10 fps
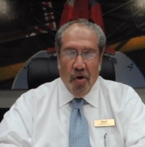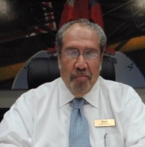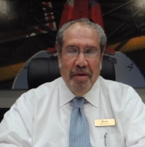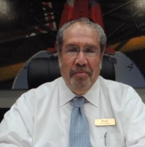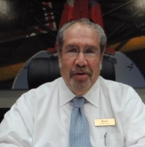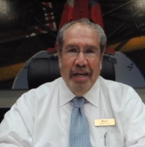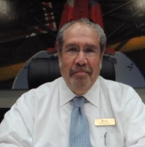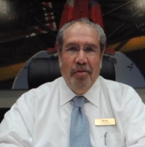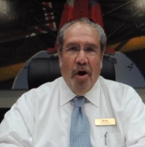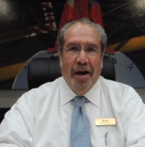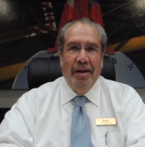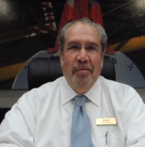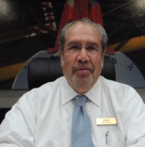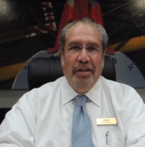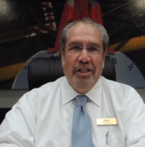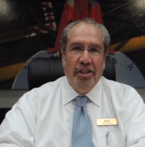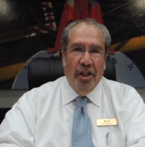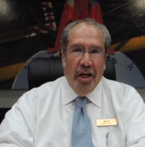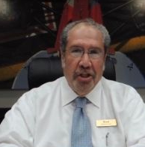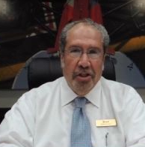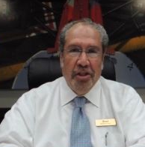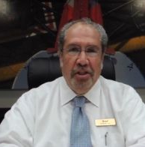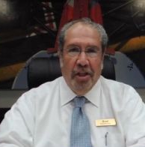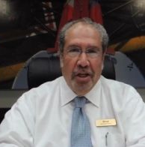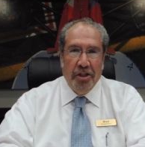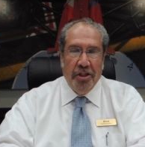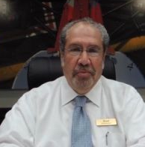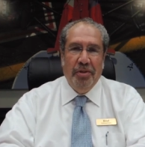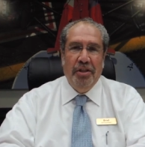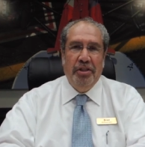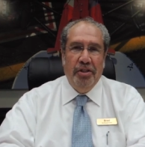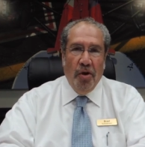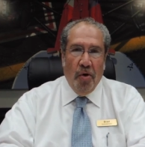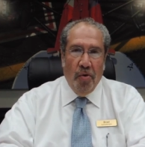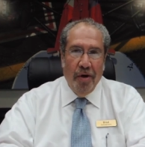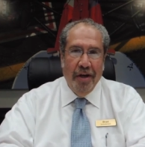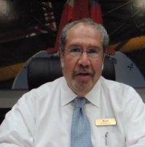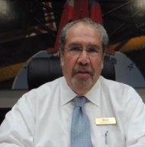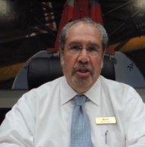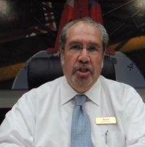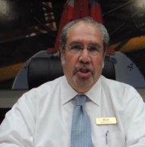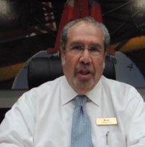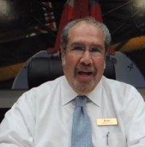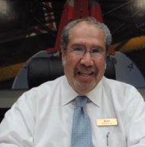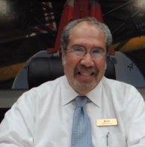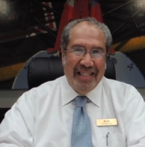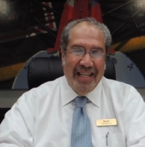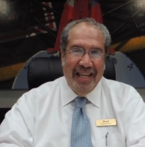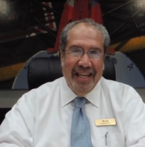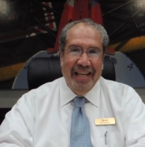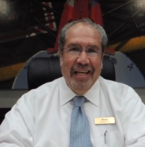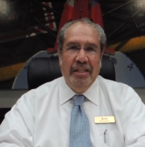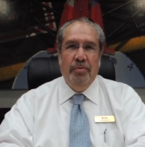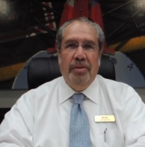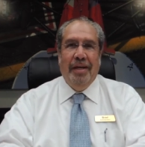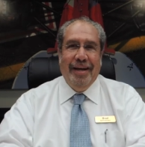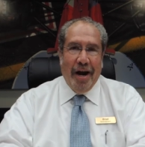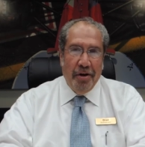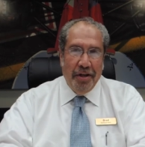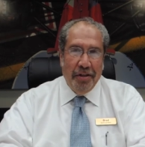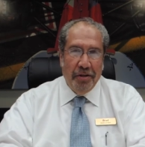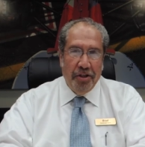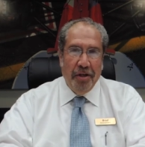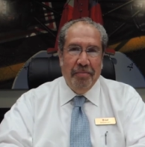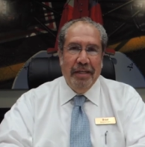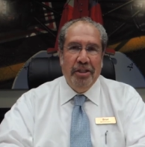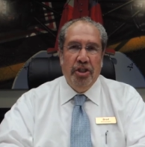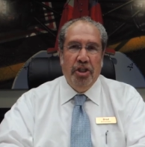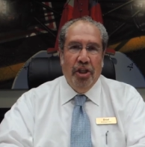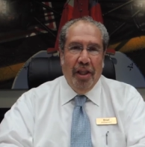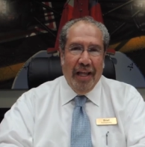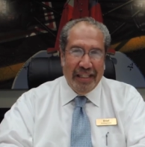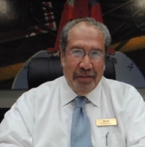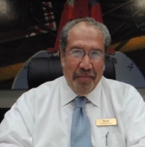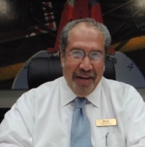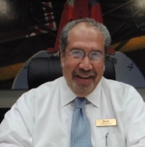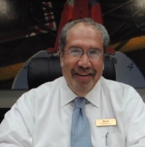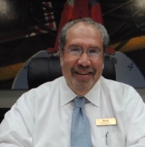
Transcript: No, people keep talking with the slush. The slush is with the snow. The Schloss is with the car dealership. It's Schlossmann.